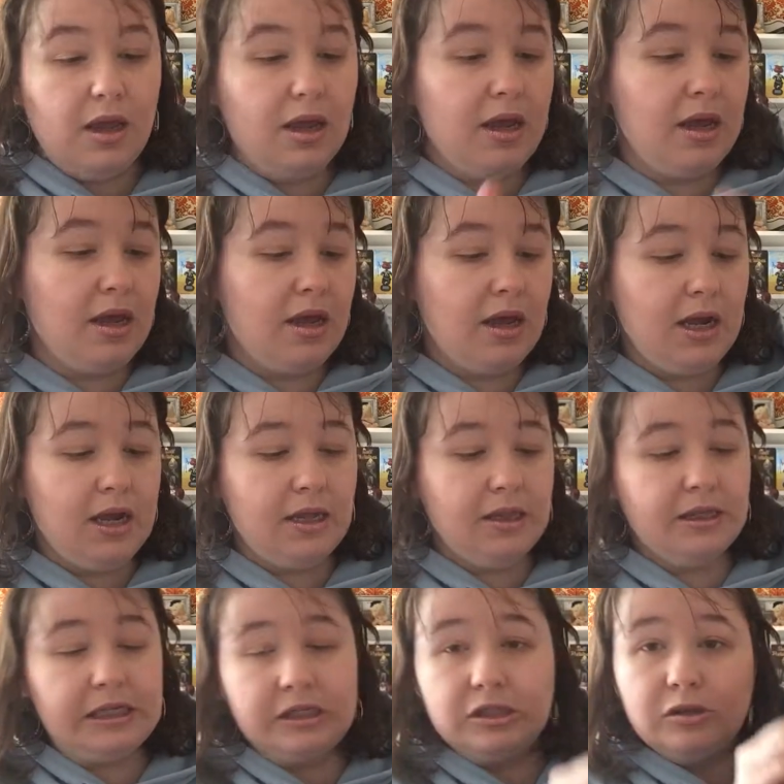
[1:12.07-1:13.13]
And
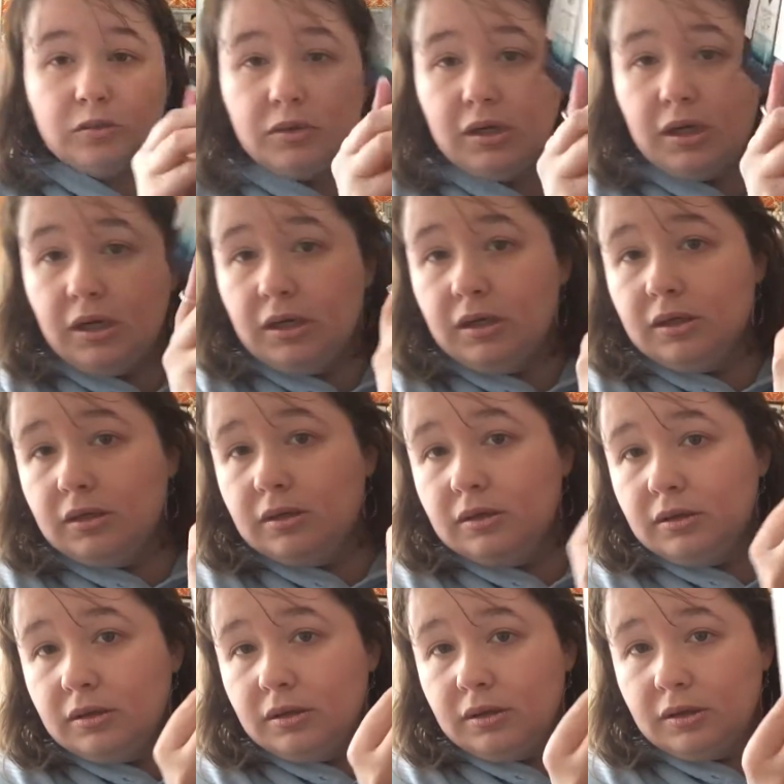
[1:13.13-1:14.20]
this is what
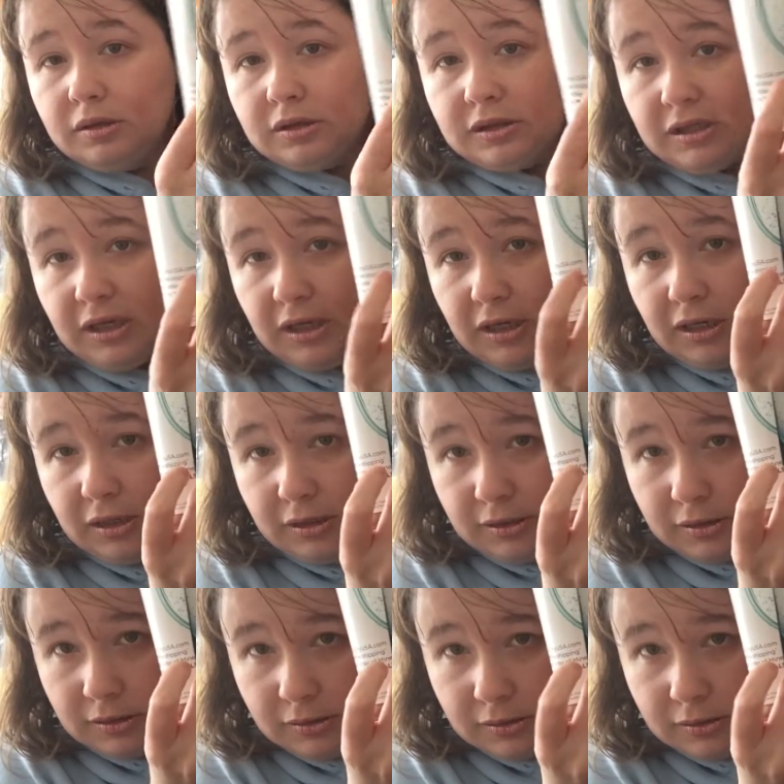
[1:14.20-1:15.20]
it looks like.